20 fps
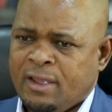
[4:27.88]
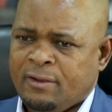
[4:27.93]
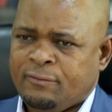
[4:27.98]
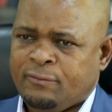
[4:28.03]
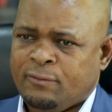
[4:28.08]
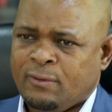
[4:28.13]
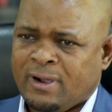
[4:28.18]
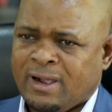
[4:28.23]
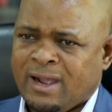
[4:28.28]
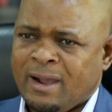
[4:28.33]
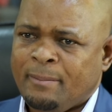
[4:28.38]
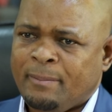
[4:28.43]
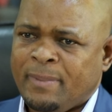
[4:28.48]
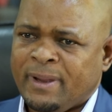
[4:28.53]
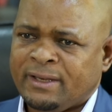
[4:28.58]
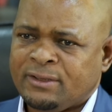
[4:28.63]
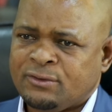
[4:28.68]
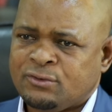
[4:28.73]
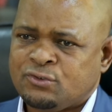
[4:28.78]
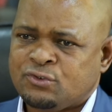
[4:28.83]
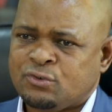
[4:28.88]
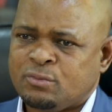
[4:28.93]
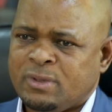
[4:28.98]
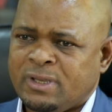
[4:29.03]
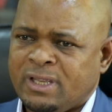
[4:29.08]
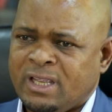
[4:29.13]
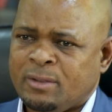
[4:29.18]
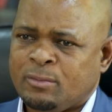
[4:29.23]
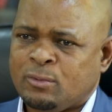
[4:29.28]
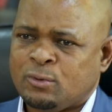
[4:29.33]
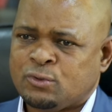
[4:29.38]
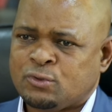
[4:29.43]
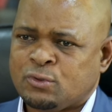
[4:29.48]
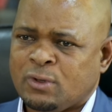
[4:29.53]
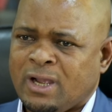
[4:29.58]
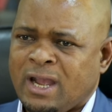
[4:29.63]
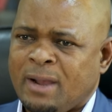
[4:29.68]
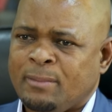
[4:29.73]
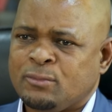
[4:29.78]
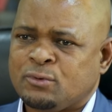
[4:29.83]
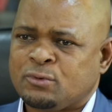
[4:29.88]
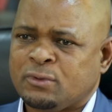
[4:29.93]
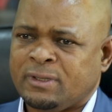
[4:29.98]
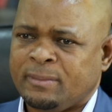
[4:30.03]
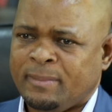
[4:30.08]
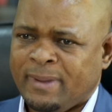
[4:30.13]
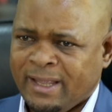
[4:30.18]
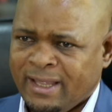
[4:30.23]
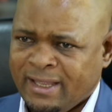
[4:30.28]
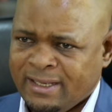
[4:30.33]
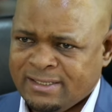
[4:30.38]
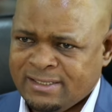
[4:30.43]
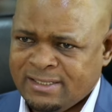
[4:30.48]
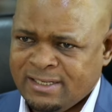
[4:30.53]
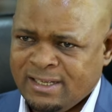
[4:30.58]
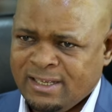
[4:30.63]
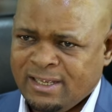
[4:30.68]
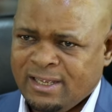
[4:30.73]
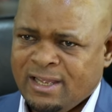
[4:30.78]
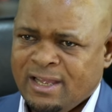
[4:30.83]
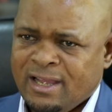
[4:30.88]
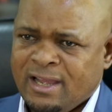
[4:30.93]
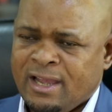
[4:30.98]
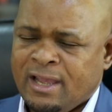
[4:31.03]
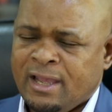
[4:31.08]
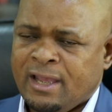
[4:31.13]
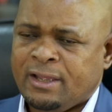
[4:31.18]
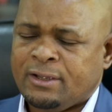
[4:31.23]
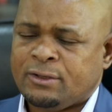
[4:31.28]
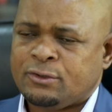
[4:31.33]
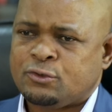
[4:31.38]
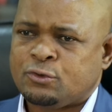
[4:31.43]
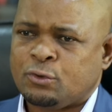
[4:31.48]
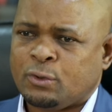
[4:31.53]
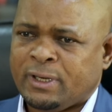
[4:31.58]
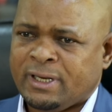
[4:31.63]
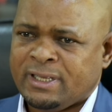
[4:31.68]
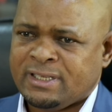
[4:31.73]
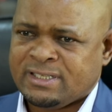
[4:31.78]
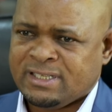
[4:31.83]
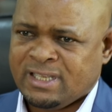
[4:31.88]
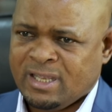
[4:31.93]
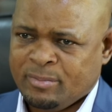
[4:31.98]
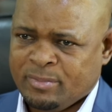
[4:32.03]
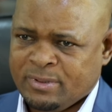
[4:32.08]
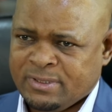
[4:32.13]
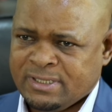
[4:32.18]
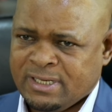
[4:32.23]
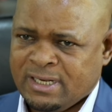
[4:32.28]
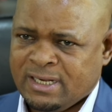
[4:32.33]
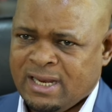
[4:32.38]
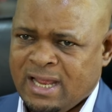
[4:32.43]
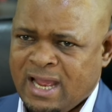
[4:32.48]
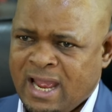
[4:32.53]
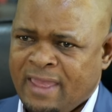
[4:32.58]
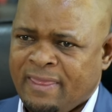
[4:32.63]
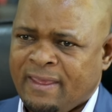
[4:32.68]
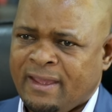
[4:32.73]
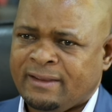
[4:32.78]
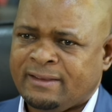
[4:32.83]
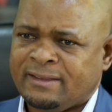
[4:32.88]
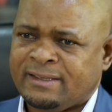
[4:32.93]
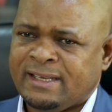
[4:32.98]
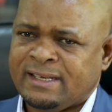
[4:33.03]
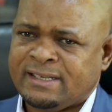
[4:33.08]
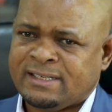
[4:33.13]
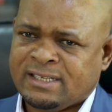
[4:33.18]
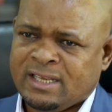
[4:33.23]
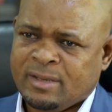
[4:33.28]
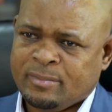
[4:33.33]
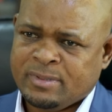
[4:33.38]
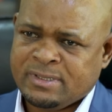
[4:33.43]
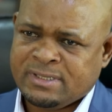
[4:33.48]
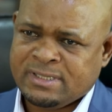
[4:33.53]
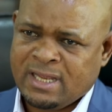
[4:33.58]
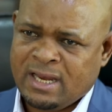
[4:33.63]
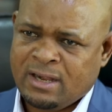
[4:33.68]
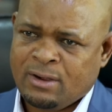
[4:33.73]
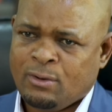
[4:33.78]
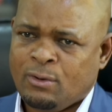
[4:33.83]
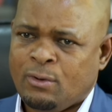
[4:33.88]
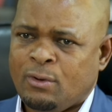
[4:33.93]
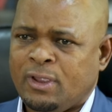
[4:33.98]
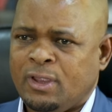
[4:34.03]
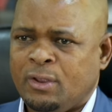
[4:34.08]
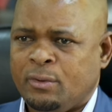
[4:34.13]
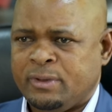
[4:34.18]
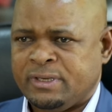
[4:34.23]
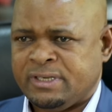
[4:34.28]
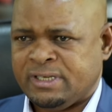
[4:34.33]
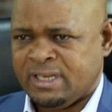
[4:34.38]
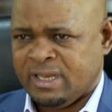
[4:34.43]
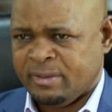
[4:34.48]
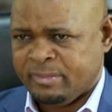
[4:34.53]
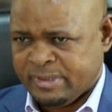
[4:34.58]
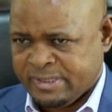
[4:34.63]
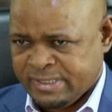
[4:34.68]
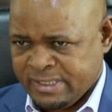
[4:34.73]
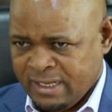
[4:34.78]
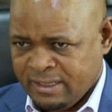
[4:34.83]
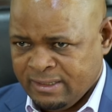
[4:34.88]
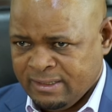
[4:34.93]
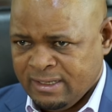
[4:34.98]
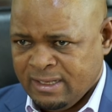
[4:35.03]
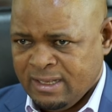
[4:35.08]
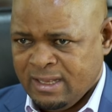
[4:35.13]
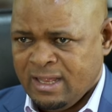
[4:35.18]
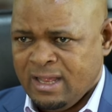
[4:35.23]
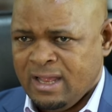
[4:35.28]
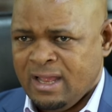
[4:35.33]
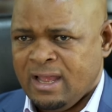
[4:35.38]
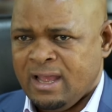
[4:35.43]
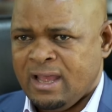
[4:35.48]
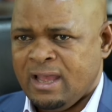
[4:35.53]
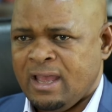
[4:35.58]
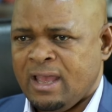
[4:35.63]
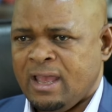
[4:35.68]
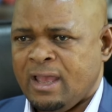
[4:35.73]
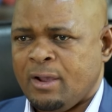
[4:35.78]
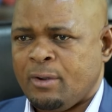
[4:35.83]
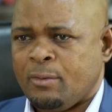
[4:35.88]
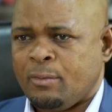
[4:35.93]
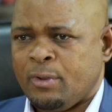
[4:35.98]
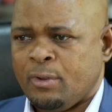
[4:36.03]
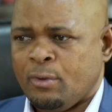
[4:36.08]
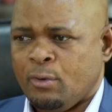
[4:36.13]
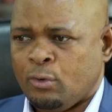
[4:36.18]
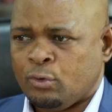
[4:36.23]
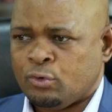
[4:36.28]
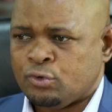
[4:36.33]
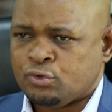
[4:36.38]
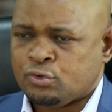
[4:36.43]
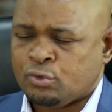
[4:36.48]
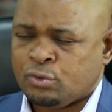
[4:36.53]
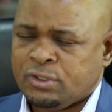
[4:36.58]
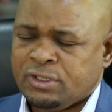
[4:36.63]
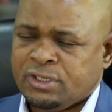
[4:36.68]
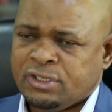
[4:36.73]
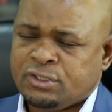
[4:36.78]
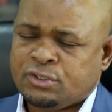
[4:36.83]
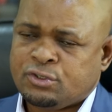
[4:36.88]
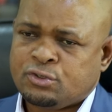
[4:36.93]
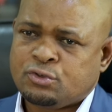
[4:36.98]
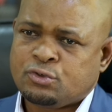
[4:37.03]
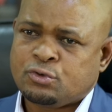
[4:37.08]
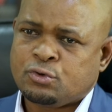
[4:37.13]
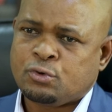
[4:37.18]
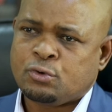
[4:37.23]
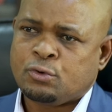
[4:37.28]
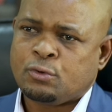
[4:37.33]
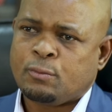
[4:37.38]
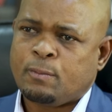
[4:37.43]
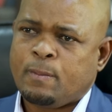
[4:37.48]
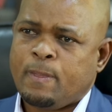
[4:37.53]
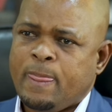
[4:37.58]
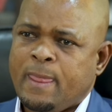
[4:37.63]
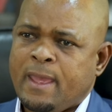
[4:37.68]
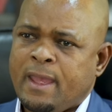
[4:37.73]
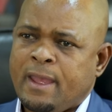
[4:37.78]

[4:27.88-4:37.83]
for companies to be able to come to the market to raise capital, either debt capital or equity capital. We also need to